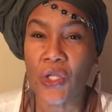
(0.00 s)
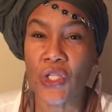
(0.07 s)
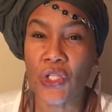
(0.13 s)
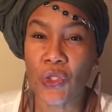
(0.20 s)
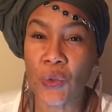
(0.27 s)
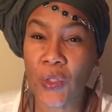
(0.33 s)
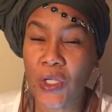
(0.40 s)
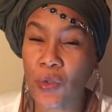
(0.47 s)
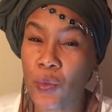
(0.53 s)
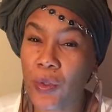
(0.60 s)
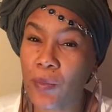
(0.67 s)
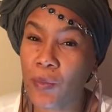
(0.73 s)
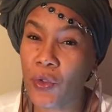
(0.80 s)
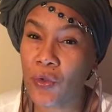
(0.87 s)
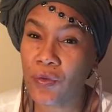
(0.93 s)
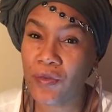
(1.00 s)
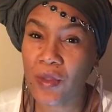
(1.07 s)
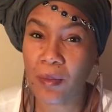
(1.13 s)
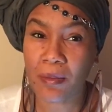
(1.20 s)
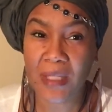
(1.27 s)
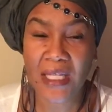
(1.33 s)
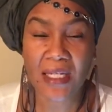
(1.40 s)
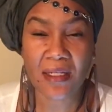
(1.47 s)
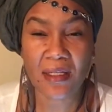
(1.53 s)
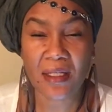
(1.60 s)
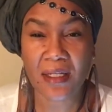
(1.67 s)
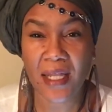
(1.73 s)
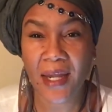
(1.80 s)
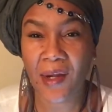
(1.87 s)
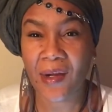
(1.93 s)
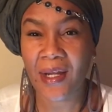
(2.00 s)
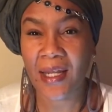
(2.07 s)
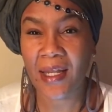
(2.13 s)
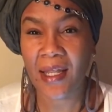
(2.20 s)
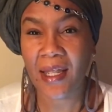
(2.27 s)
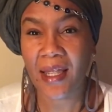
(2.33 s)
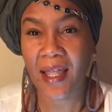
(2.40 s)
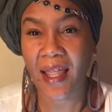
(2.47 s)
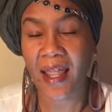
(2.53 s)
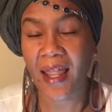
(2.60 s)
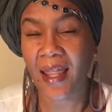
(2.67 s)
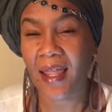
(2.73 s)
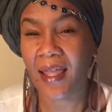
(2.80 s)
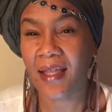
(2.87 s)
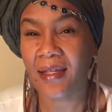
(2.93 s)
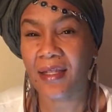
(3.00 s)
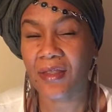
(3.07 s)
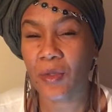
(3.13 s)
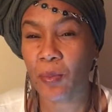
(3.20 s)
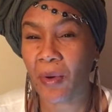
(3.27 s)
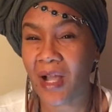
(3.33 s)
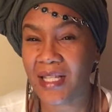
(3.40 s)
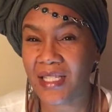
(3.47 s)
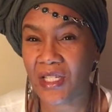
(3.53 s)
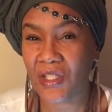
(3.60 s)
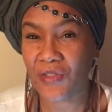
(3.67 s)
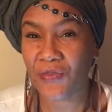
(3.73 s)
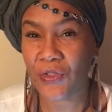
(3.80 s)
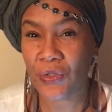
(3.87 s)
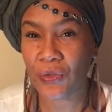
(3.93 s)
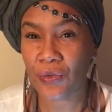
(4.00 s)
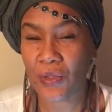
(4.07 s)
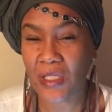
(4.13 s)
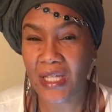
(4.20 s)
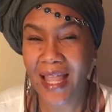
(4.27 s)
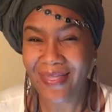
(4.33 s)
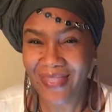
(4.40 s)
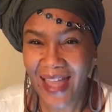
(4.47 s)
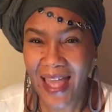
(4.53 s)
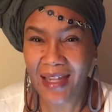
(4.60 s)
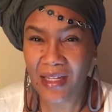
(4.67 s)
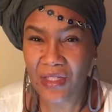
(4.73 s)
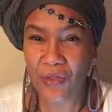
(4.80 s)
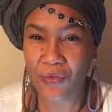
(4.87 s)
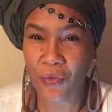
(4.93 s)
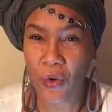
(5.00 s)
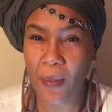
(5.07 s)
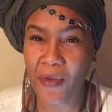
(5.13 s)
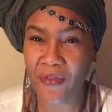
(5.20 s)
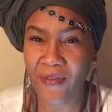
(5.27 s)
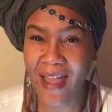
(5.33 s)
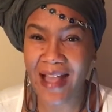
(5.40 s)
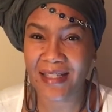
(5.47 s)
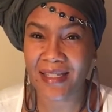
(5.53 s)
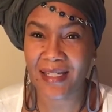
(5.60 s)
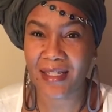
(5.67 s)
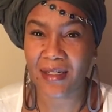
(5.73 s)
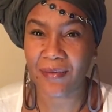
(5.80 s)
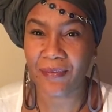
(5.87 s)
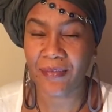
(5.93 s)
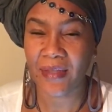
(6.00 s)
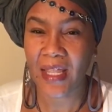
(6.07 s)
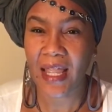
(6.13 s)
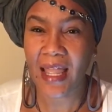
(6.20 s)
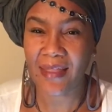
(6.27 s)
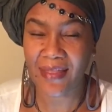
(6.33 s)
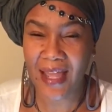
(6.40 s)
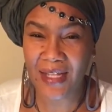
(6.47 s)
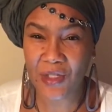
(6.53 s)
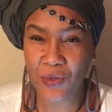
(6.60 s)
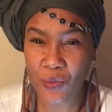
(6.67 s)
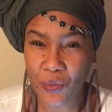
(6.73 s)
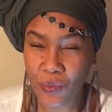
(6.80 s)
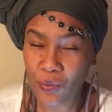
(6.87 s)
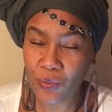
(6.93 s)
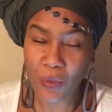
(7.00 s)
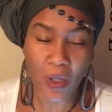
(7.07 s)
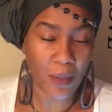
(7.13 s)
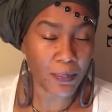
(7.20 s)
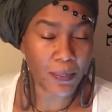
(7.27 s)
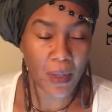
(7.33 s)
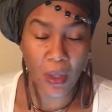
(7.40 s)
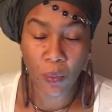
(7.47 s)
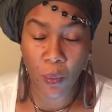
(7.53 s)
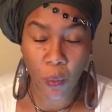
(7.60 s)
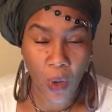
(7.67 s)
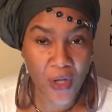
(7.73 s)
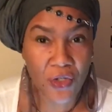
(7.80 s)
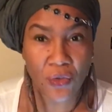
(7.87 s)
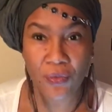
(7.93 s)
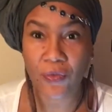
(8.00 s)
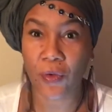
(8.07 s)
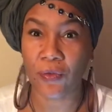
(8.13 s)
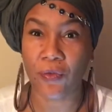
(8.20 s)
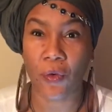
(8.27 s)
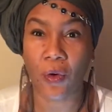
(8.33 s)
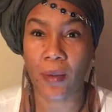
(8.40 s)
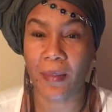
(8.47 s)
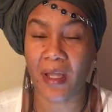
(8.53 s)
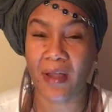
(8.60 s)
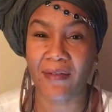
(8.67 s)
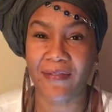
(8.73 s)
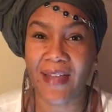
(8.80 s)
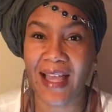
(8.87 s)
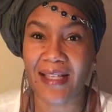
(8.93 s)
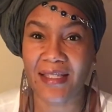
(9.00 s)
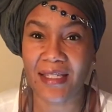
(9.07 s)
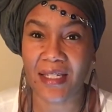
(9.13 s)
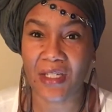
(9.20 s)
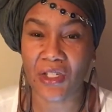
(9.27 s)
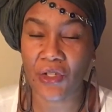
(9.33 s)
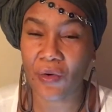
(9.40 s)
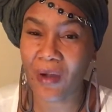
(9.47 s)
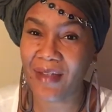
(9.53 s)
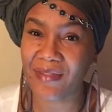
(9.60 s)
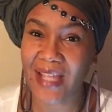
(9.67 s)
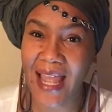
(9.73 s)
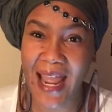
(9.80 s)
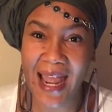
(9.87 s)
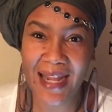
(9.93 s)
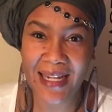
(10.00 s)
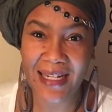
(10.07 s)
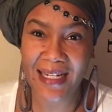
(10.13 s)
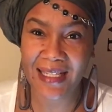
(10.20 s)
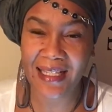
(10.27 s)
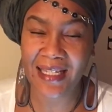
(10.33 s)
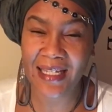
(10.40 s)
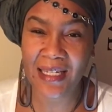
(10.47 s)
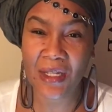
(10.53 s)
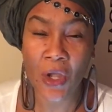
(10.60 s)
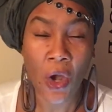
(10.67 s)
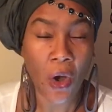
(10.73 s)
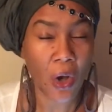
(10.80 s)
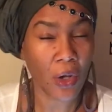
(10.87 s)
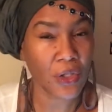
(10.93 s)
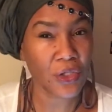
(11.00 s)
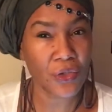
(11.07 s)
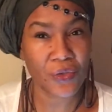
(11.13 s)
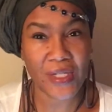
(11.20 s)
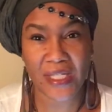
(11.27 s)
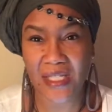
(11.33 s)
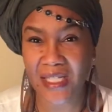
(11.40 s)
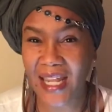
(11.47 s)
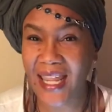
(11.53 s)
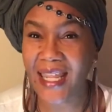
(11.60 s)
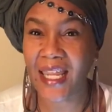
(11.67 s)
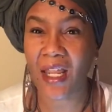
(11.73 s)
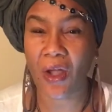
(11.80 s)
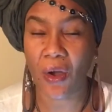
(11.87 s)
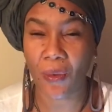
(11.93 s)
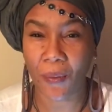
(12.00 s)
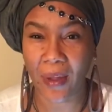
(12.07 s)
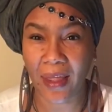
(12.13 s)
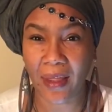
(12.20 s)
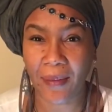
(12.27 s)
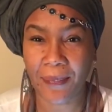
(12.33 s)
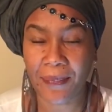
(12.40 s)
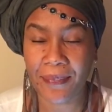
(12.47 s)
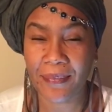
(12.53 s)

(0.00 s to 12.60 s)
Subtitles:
You can remove the meat, the dairy, and the processed foods. That is a form of fasting. And that's a wonderful form of fasting. You don't have to add anything. All you're doing is taking away.